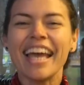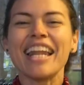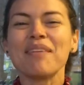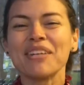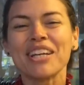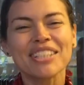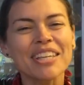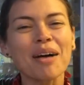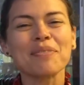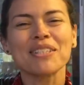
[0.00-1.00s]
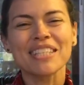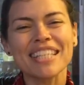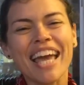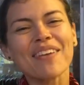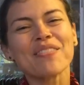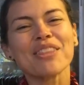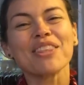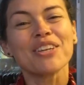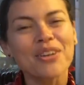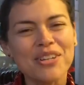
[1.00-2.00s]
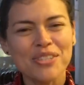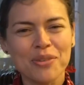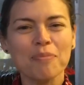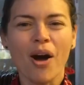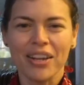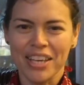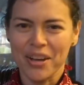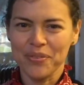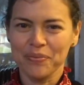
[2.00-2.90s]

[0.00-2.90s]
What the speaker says: and I'm here to help you today with your Zoom audio.